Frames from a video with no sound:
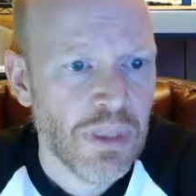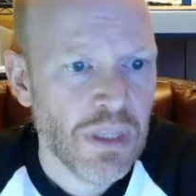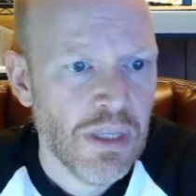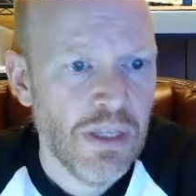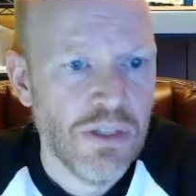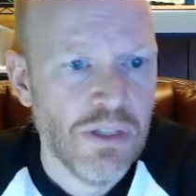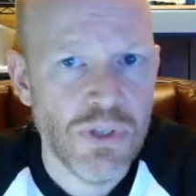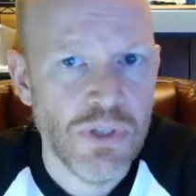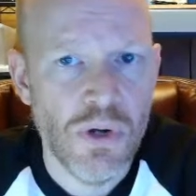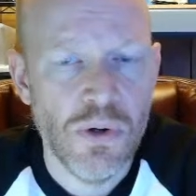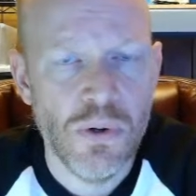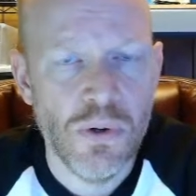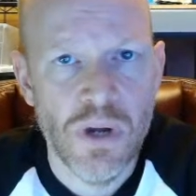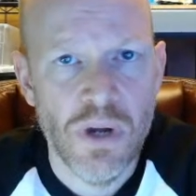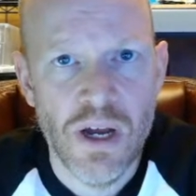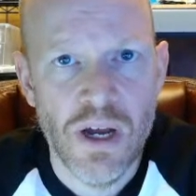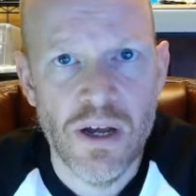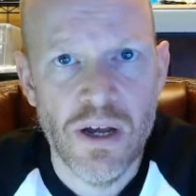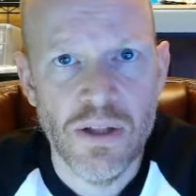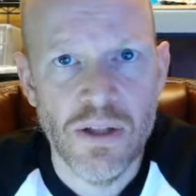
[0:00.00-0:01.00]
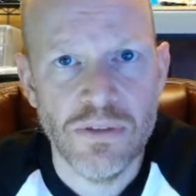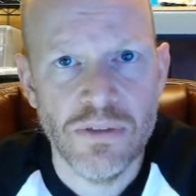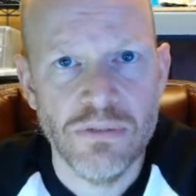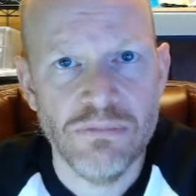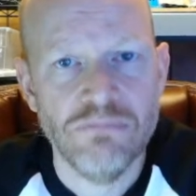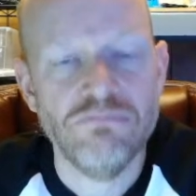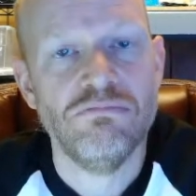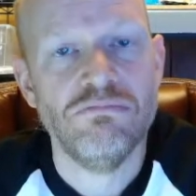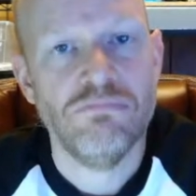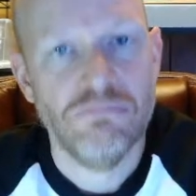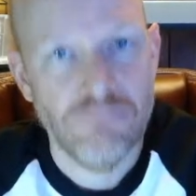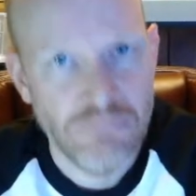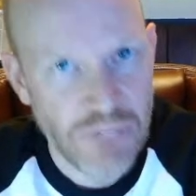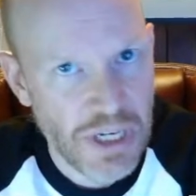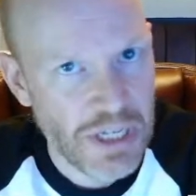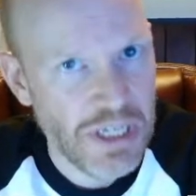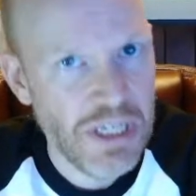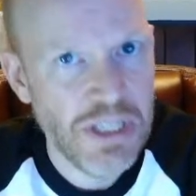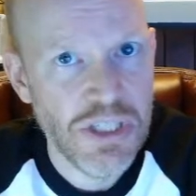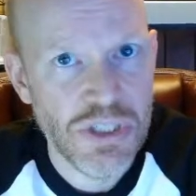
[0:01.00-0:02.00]
So
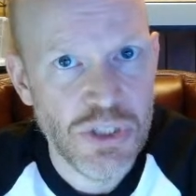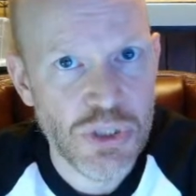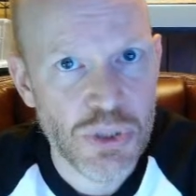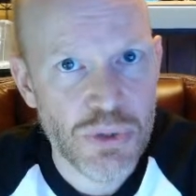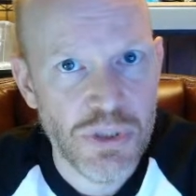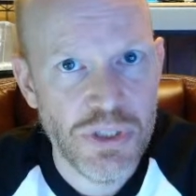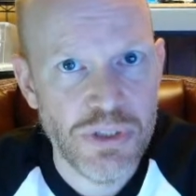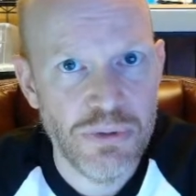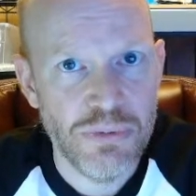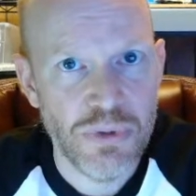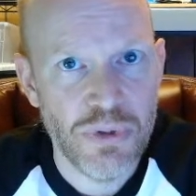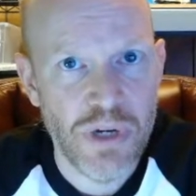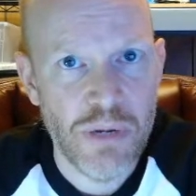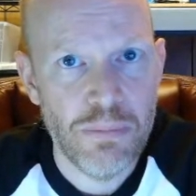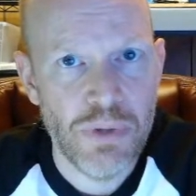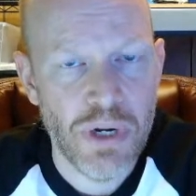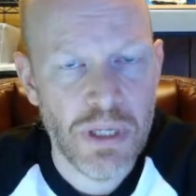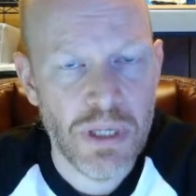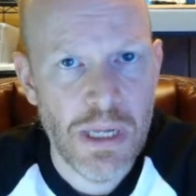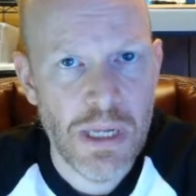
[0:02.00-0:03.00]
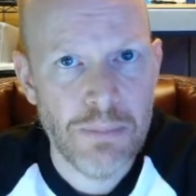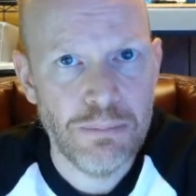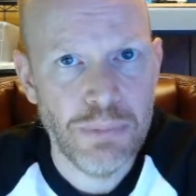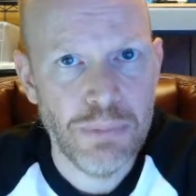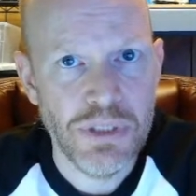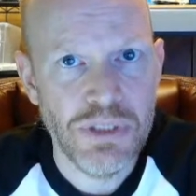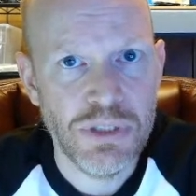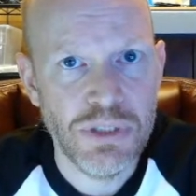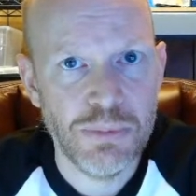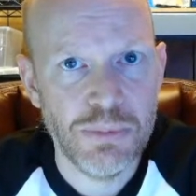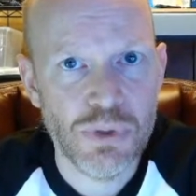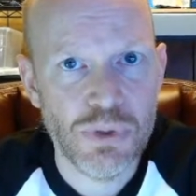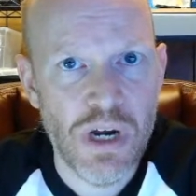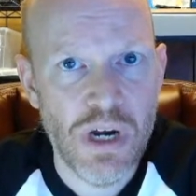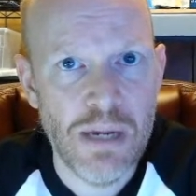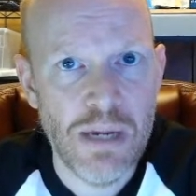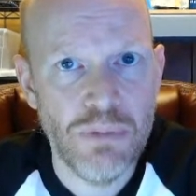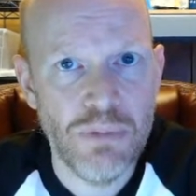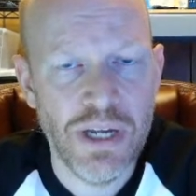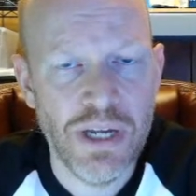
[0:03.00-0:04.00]
again, this is Chris from the Great Brick Lab. Please
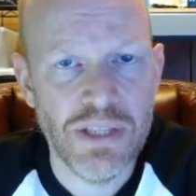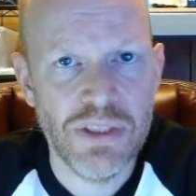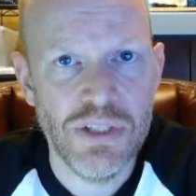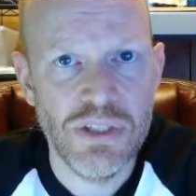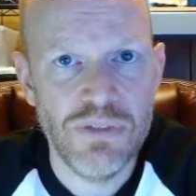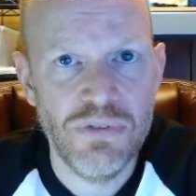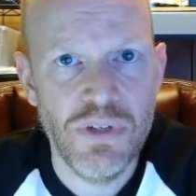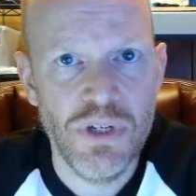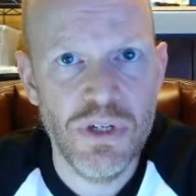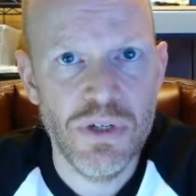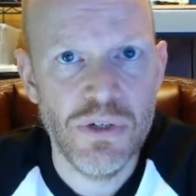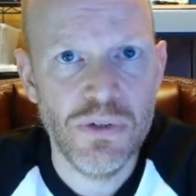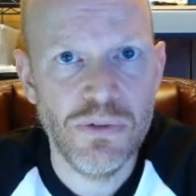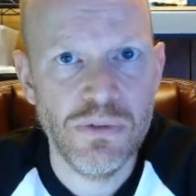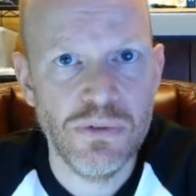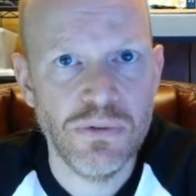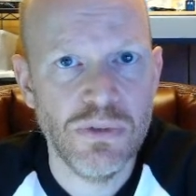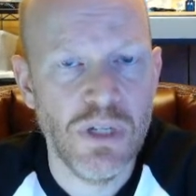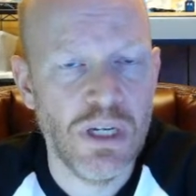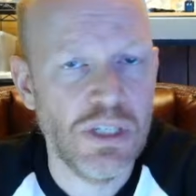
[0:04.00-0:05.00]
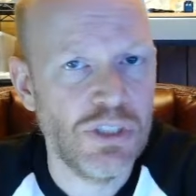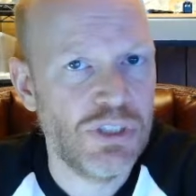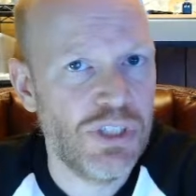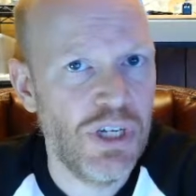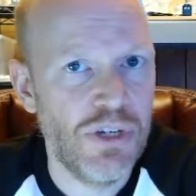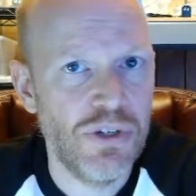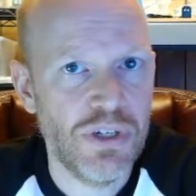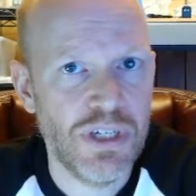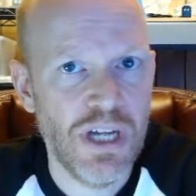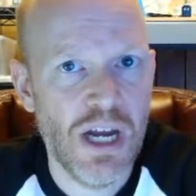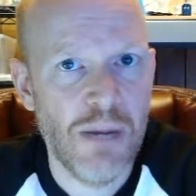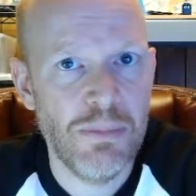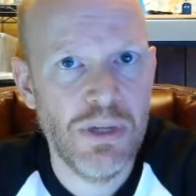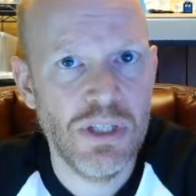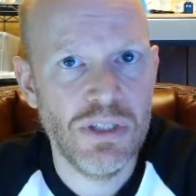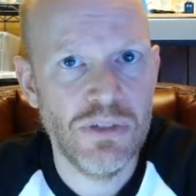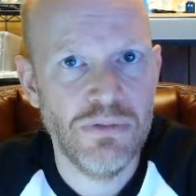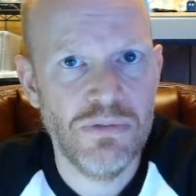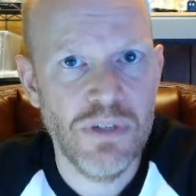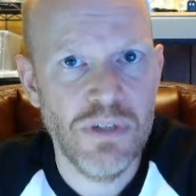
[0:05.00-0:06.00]
subscribe, like this video, share your
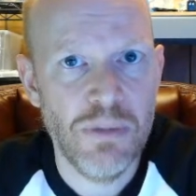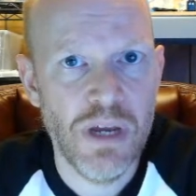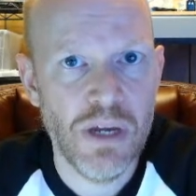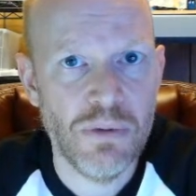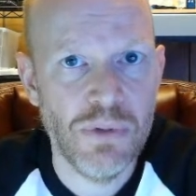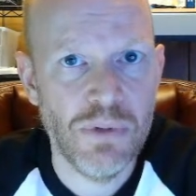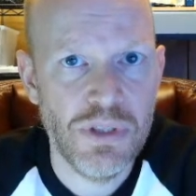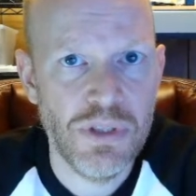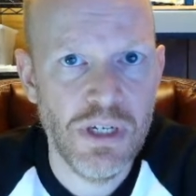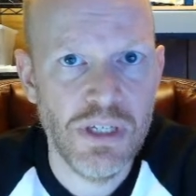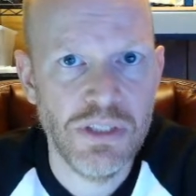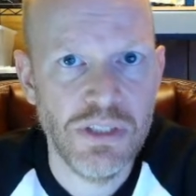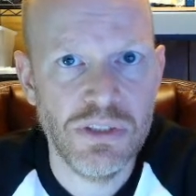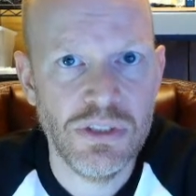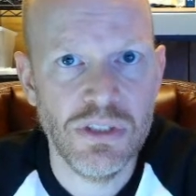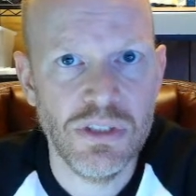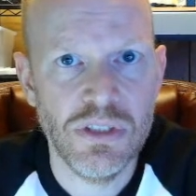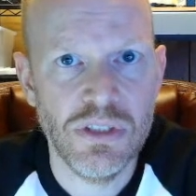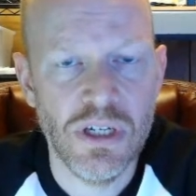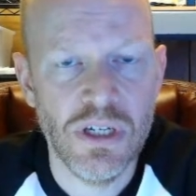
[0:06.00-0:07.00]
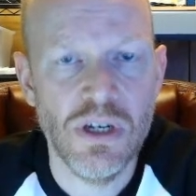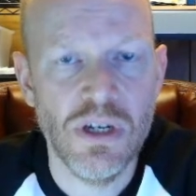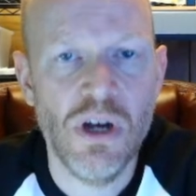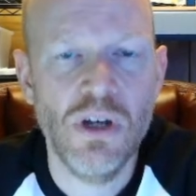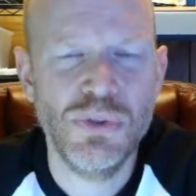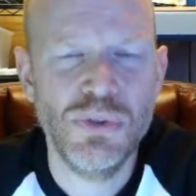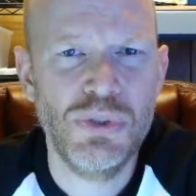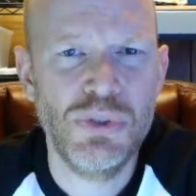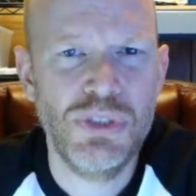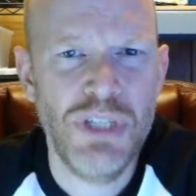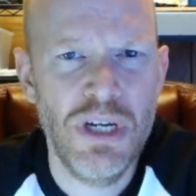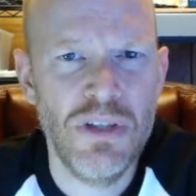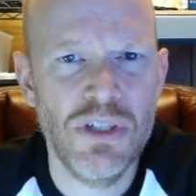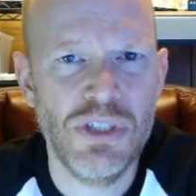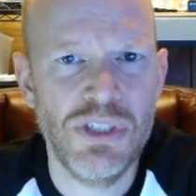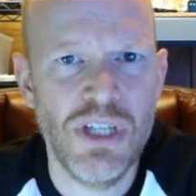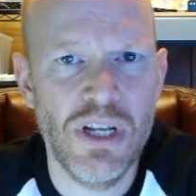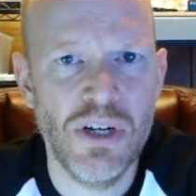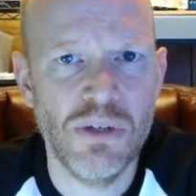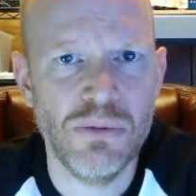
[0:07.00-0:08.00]
comments and feedback with us, and also share the
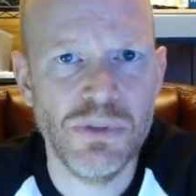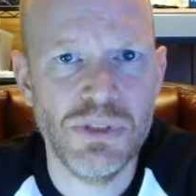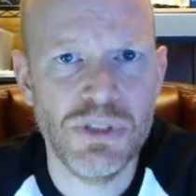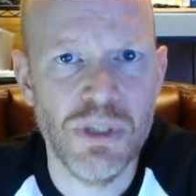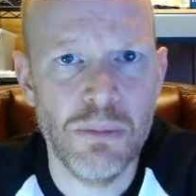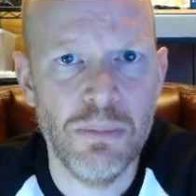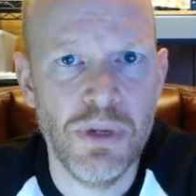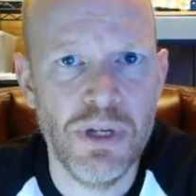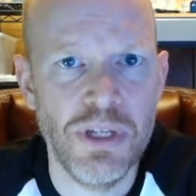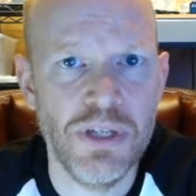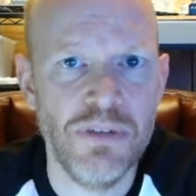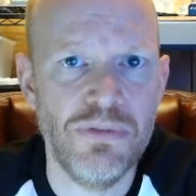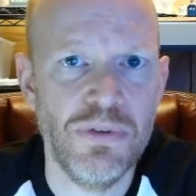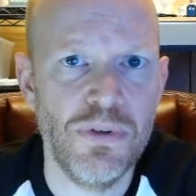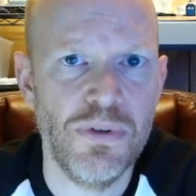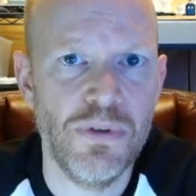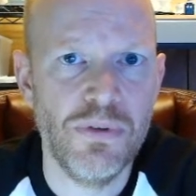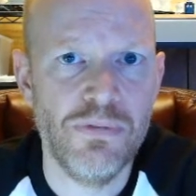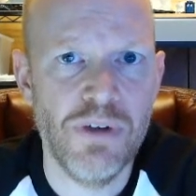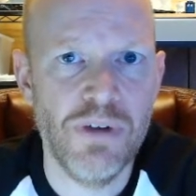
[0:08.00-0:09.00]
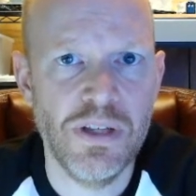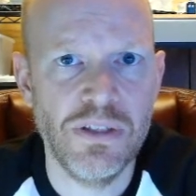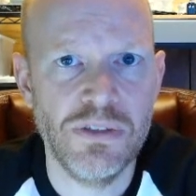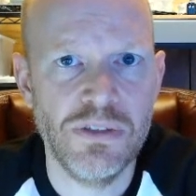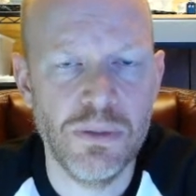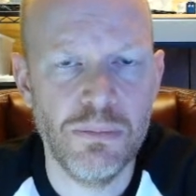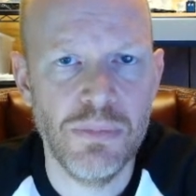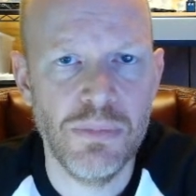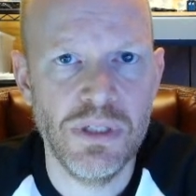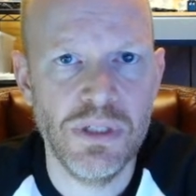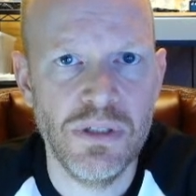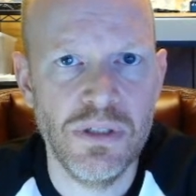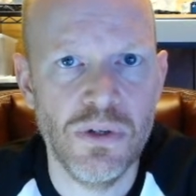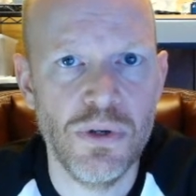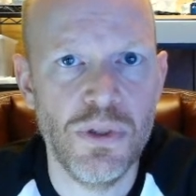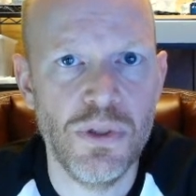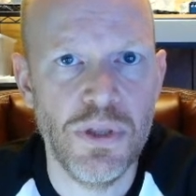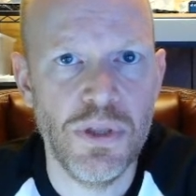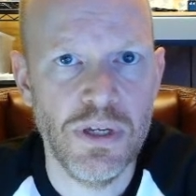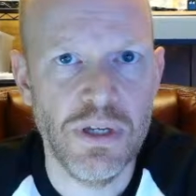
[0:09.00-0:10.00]
channel with somebody if you find somebody or you
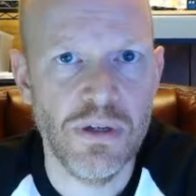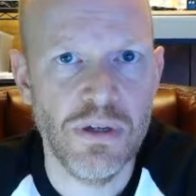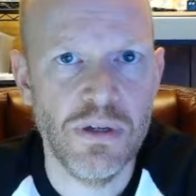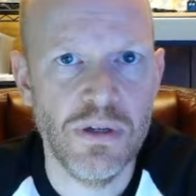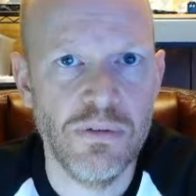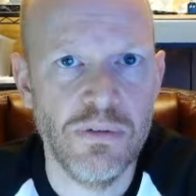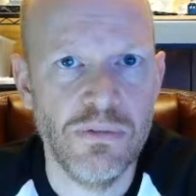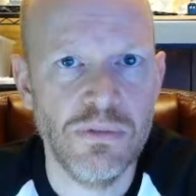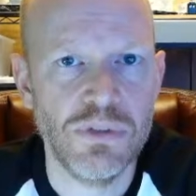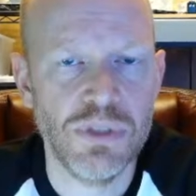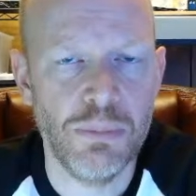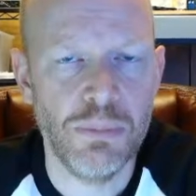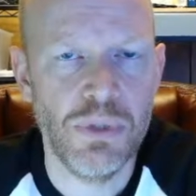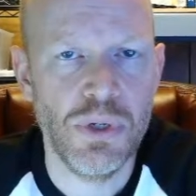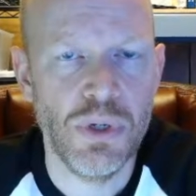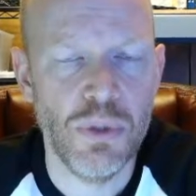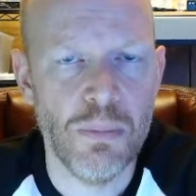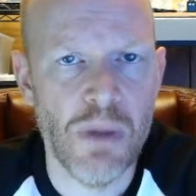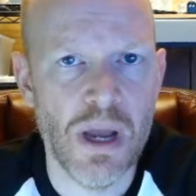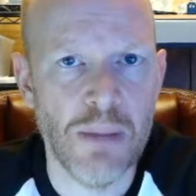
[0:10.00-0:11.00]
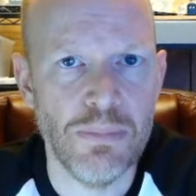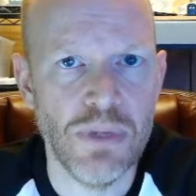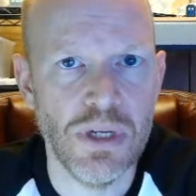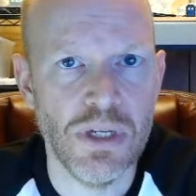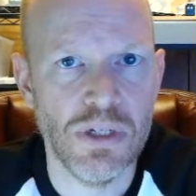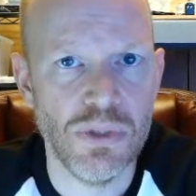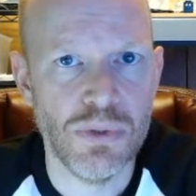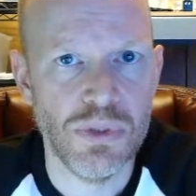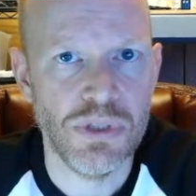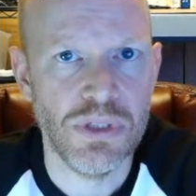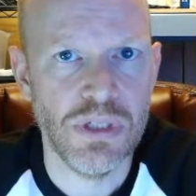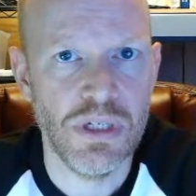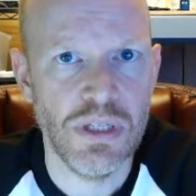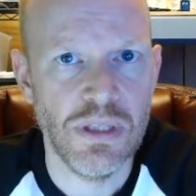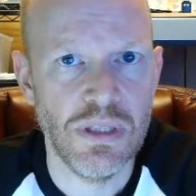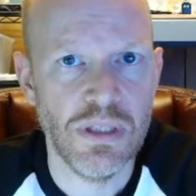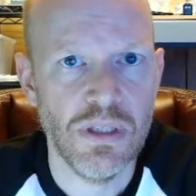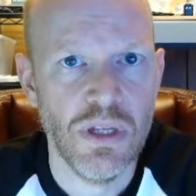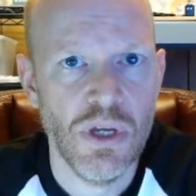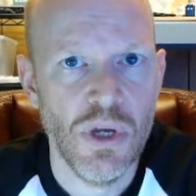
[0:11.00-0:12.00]
think somebody who might be interested in
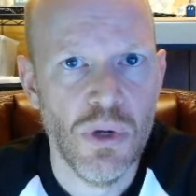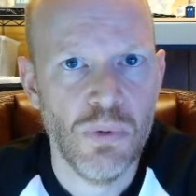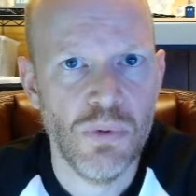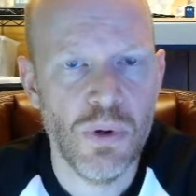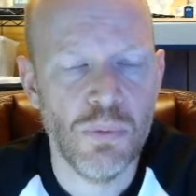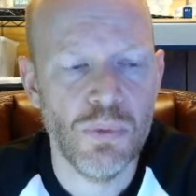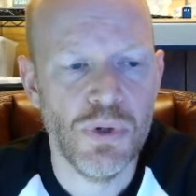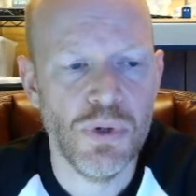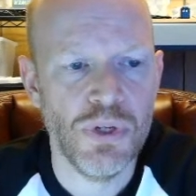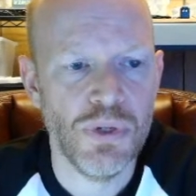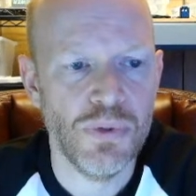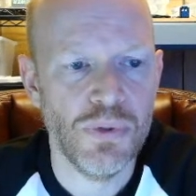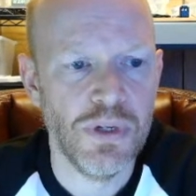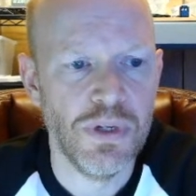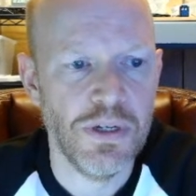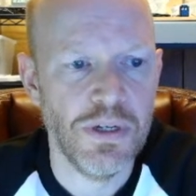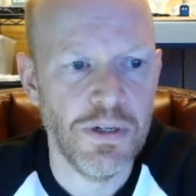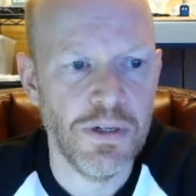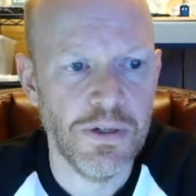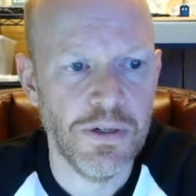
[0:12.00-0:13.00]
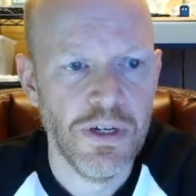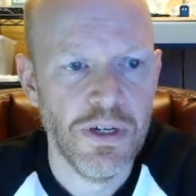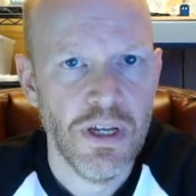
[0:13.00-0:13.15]
what we're doing here.